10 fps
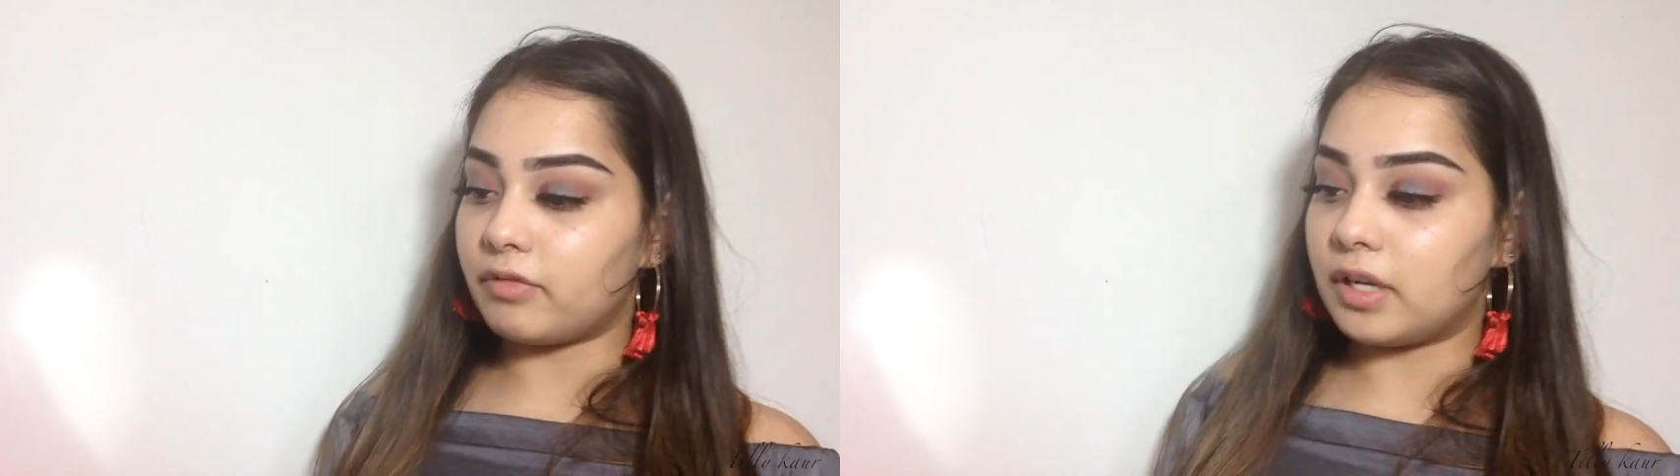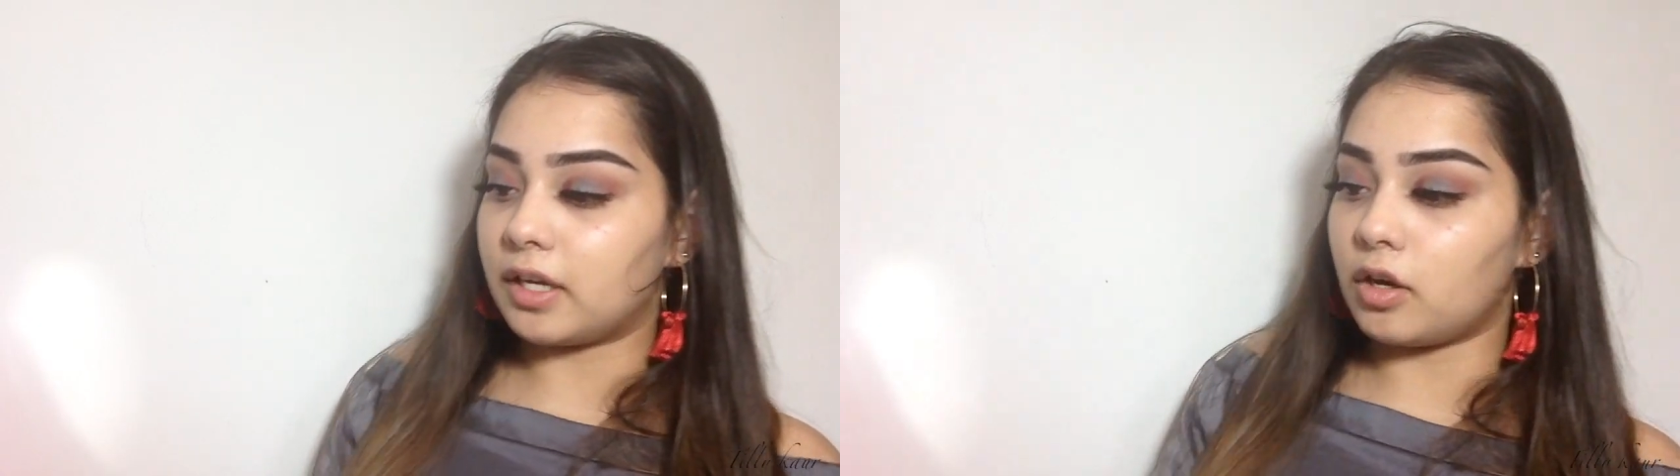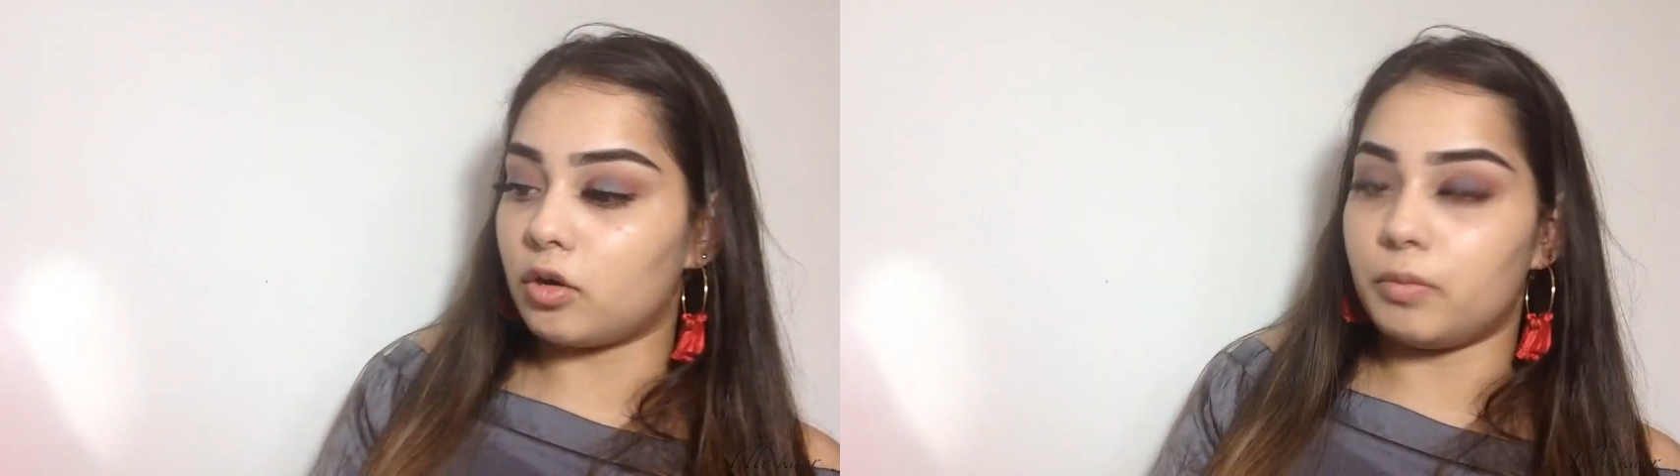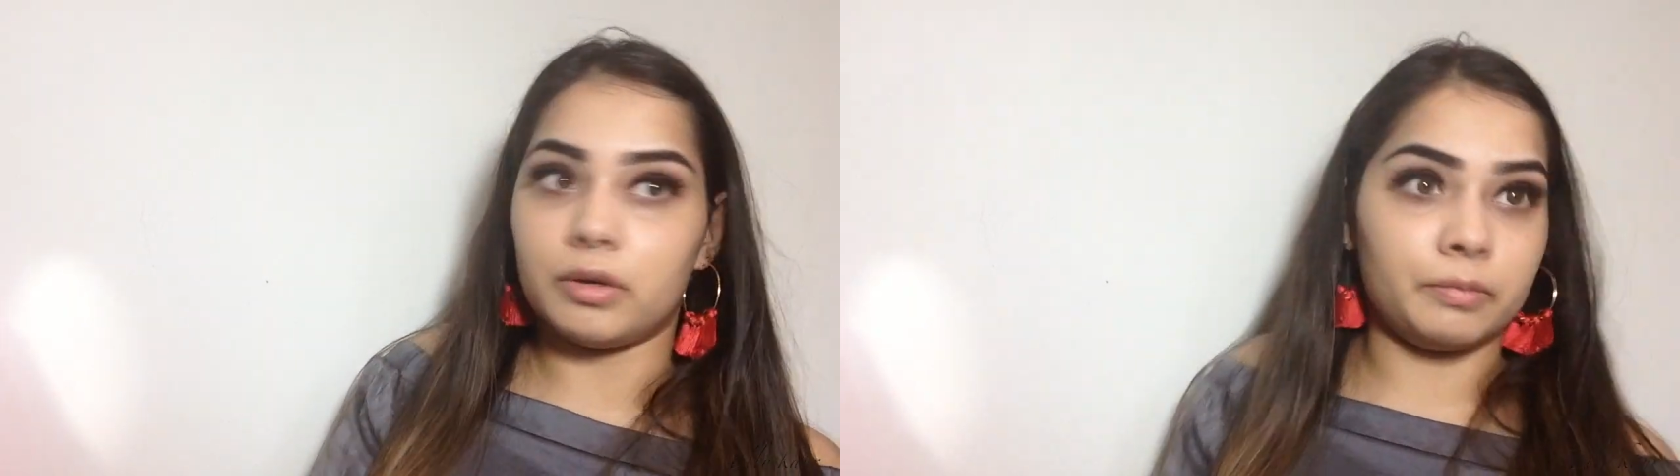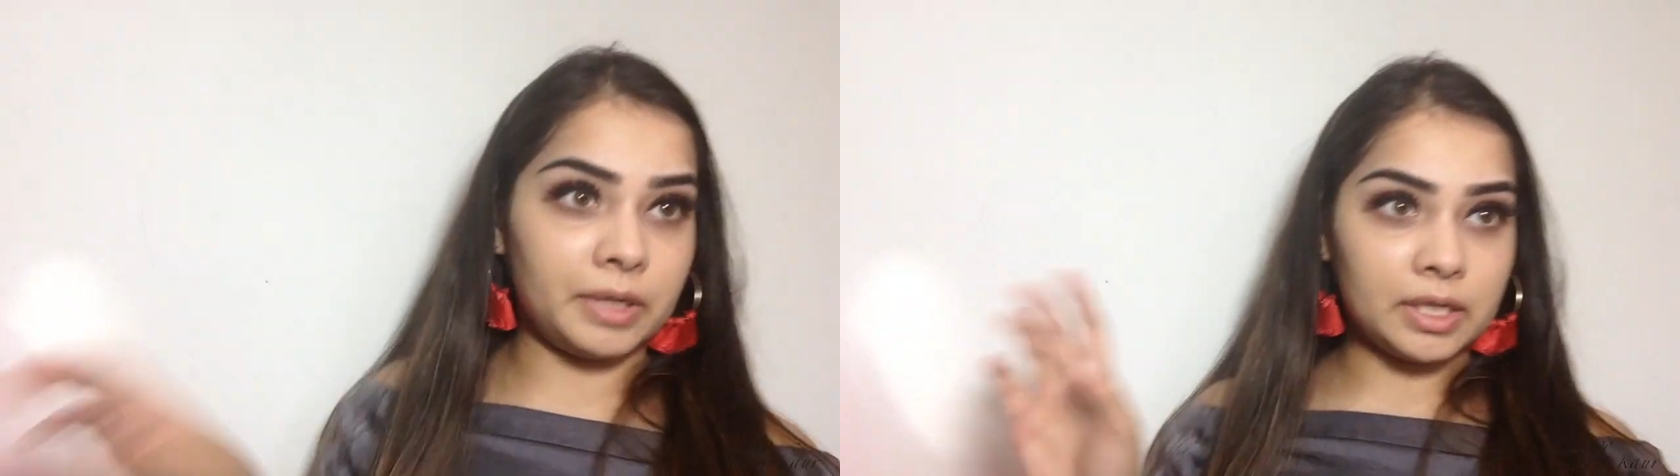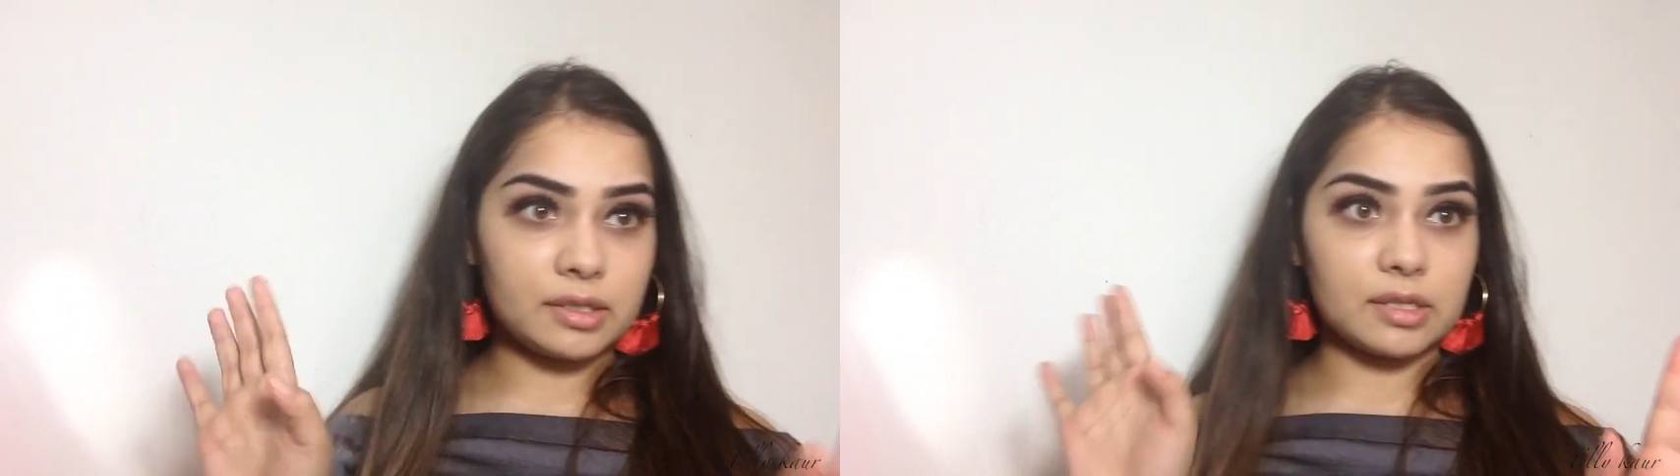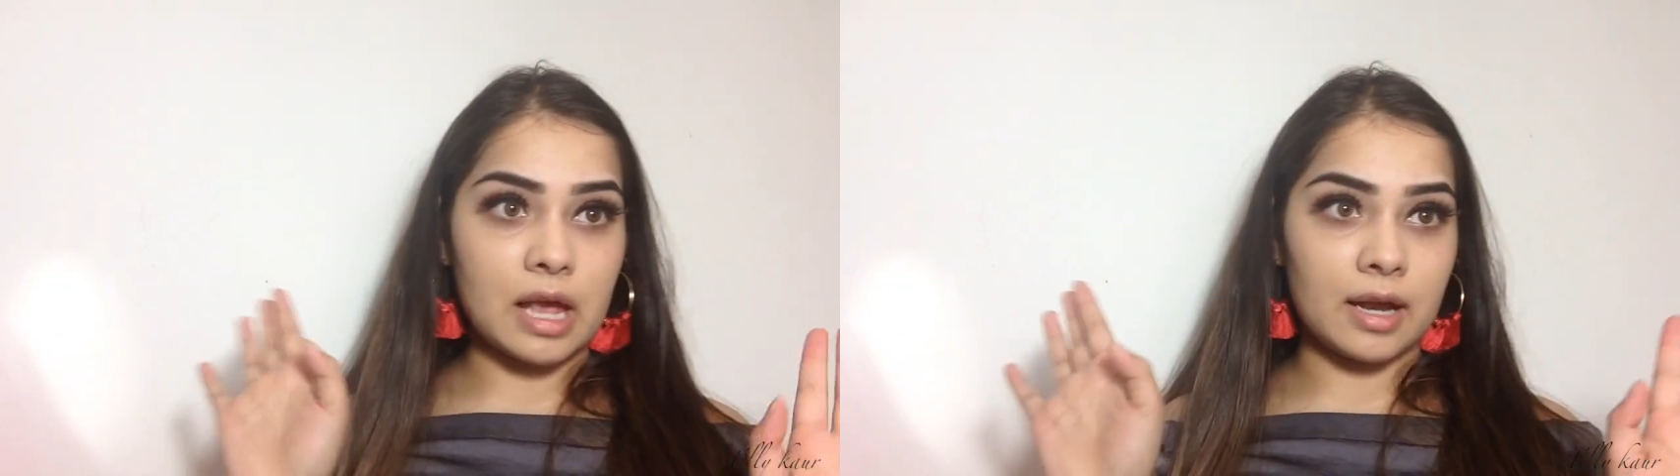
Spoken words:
for like a couple of minutes.